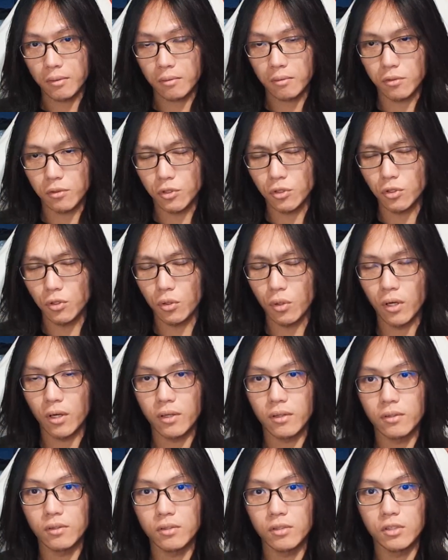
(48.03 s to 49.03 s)
So
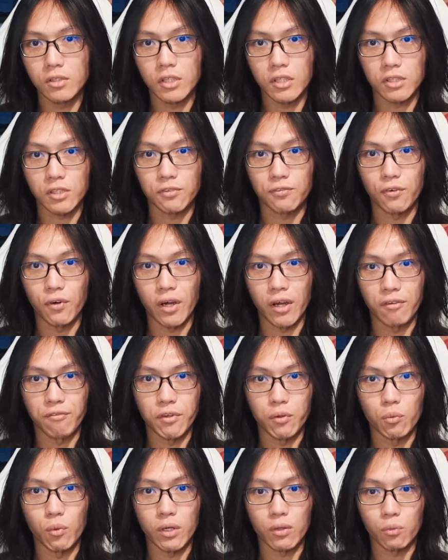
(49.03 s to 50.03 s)
just for
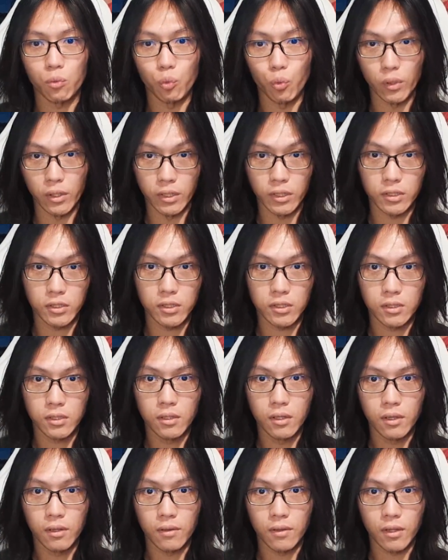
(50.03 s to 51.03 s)
everyone who is,
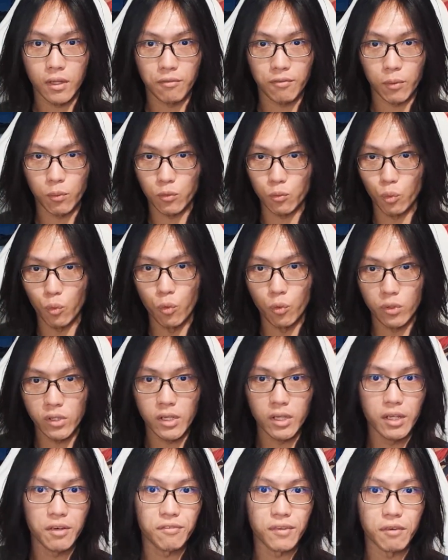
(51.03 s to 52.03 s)
if I were to only
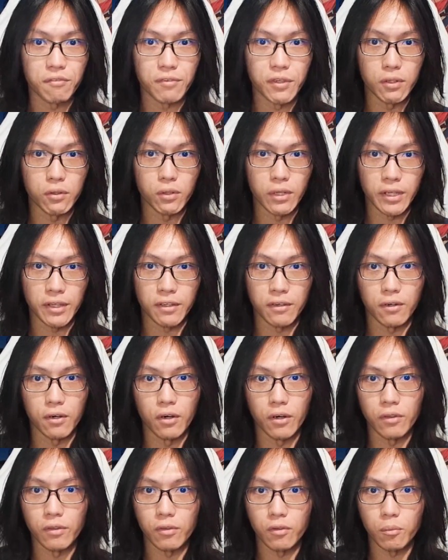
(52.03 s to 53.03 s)
leave that video later
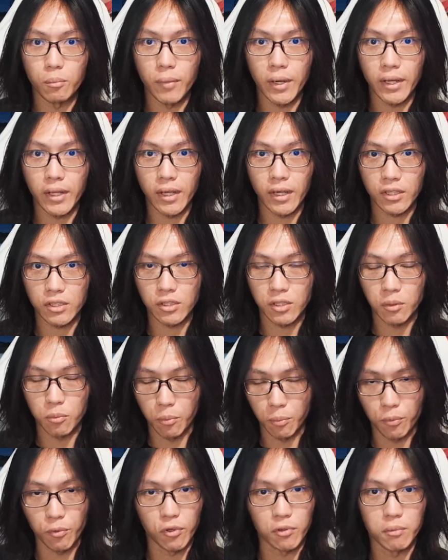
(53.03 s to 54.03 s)
on, you might actually, it would
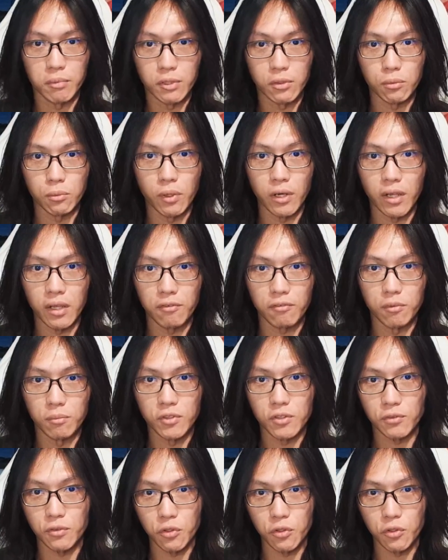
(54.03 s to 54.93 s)
probably be too late for most of you.